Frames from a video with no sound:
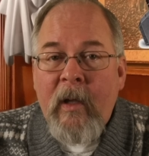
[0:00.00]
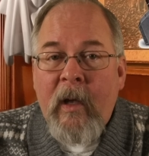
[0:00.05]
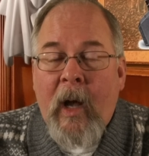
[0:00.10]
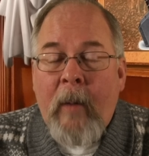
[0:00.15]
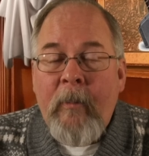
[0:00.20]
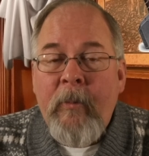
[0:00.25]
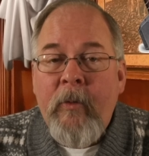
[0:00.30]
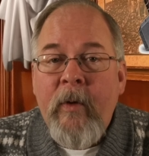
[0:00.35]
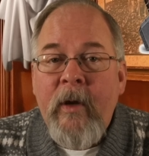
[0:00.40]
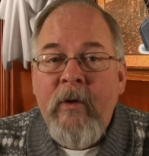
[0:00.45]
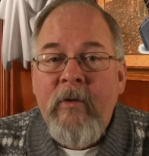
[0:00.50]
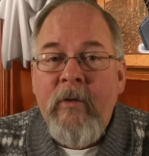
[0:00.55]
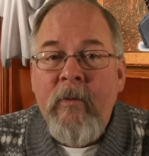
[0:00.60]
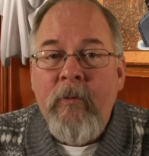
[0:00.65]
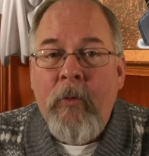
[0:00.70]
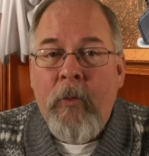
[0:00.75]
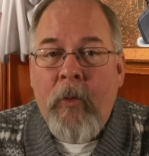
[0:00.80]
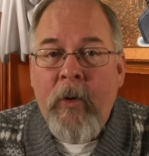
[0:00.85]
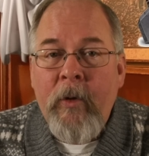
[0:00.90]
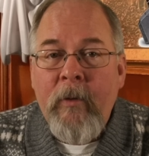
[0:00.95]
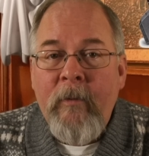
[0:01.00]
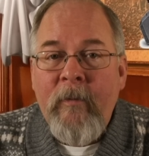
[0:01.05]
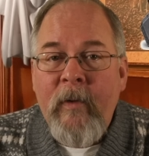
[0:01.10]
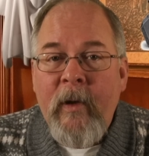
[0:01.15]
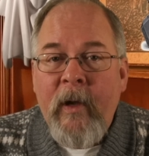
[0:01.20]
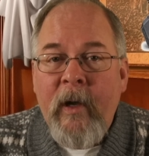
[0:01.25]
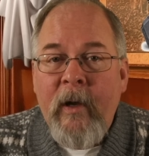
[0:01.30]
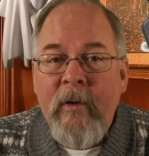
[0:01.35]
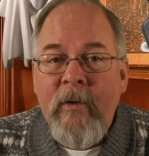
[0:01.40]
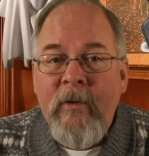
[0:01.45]
Operation Royal
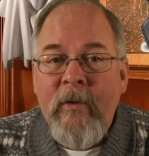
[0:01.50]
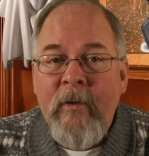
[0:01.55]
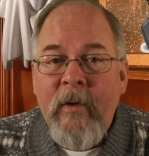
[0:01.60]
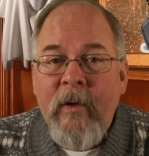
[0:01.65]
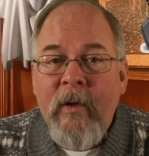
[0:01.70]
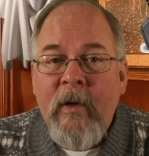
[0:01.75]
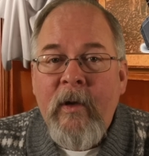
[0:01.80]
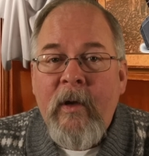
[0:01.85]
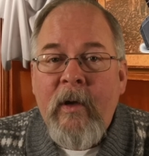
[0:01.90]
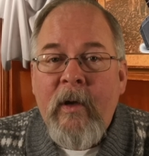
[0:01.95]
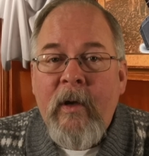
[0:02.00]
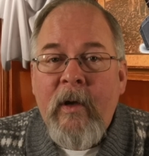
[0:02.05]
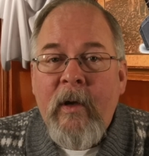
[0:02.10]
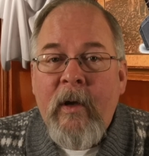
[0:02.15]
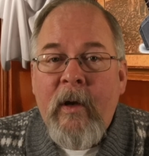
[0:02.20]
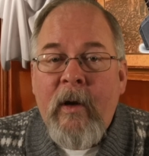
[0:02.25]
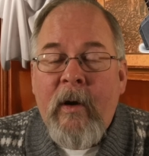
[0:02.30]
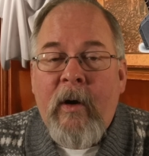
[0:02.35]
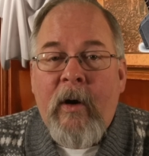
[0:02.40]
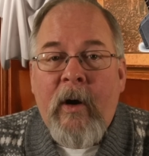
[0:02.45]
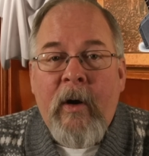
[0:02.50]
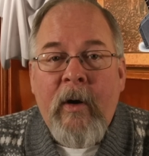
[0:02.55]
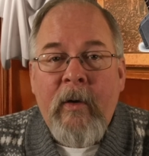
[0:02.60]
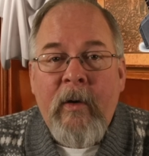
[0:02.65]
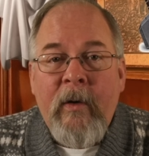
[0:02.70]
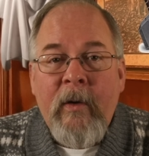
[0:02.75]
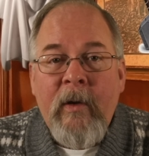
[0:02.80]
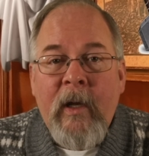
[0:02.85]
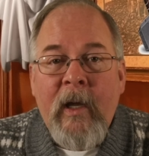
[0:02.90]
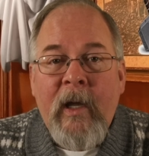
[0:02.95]
Flush
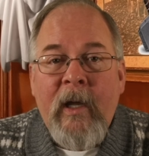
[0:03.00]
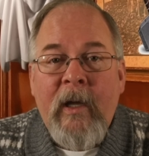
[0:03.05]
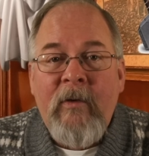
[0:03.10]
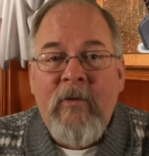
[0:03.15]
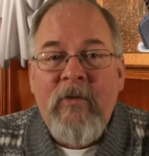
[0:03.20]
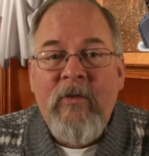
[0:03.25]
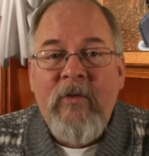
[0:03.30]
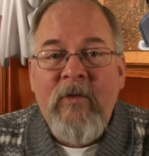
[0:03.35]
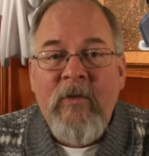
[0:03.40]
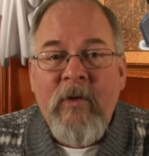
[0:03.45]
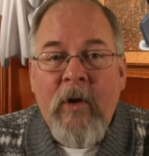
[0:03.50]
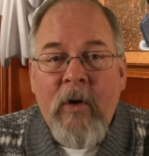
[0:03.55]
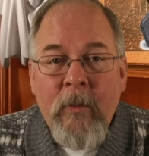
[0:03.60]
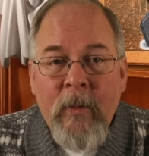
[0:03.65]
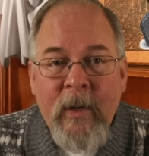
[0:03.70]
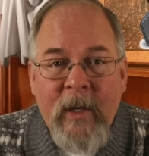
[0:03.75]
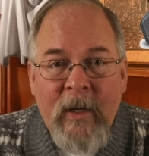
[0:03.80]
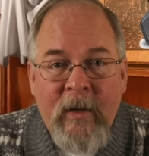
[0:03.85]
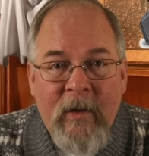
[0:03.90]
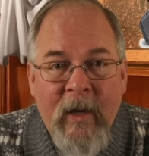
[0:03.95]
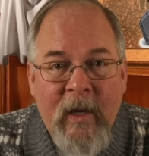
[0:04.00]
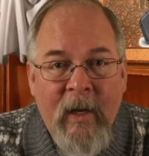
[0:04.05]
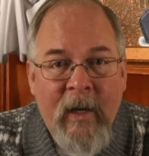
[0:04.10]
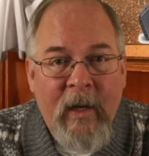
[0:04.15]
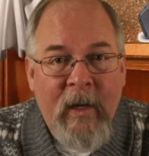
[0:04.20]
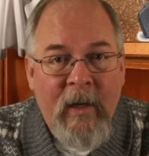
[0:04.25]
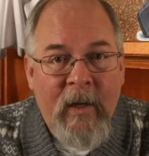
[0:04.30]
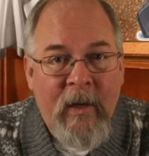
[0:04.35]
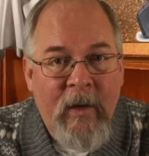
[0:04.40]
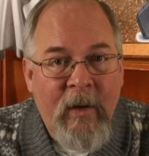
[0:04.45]
on a snowy
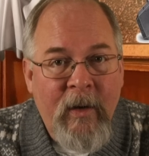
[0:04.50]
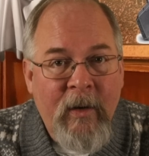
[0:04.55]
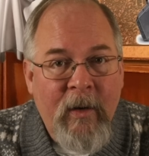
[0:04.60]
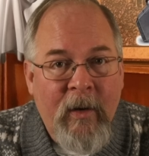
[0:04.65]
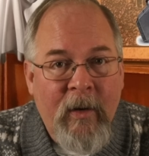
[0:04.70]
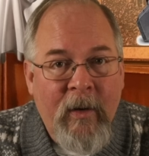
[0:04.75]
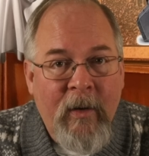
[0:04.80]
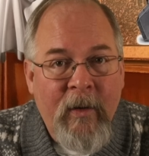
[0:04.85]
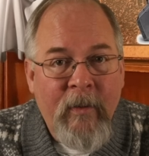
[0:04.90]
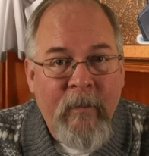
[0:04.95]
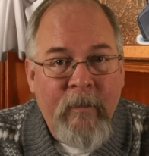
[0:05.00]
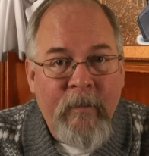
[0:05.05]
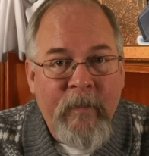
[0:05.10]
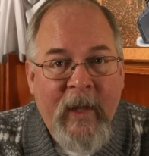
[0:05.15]
day here.